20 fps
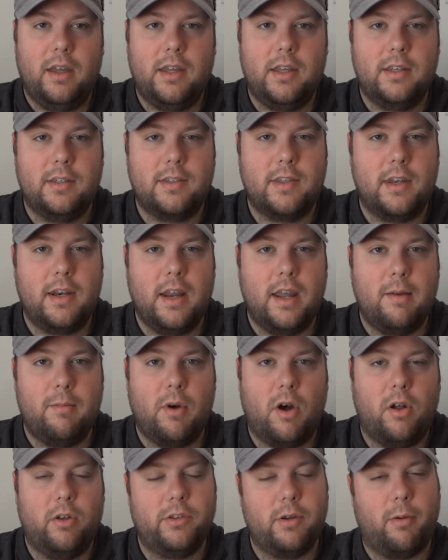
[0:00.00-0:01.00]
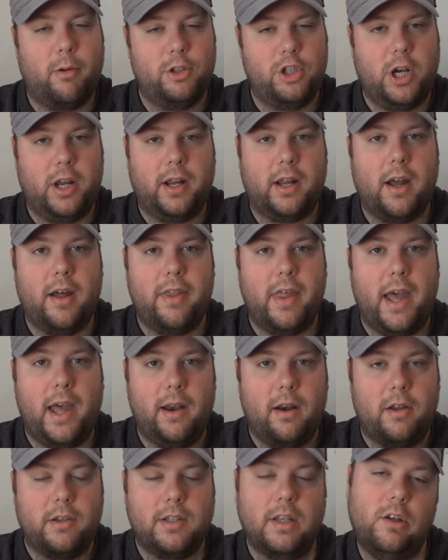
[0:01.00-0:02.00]
is the name. I'll double check on
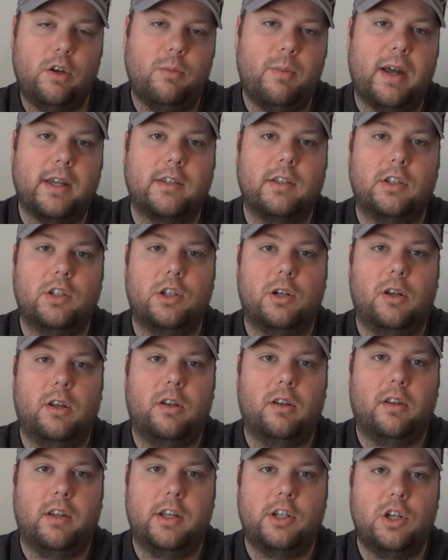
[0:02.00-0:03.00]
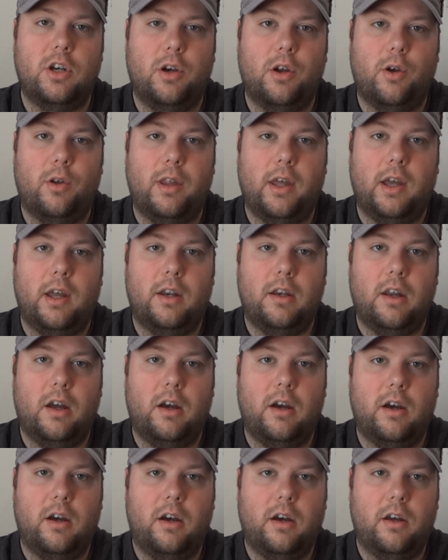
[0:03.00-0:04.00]
that. I'll send you a message and let you know
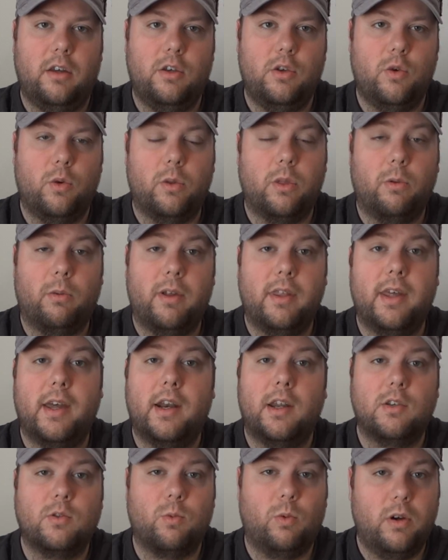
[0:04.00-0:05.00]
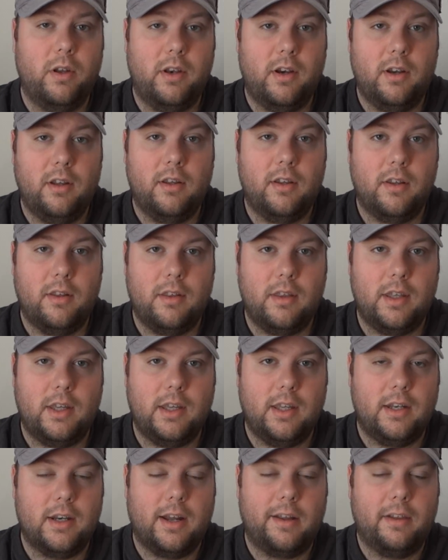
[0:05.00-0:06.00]
that you're the one that has won
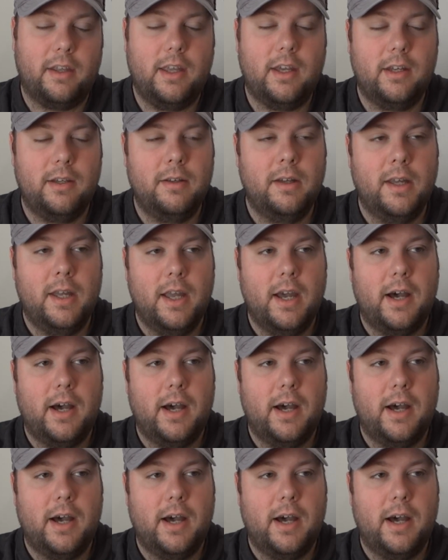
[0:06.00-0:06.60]
the Nylea.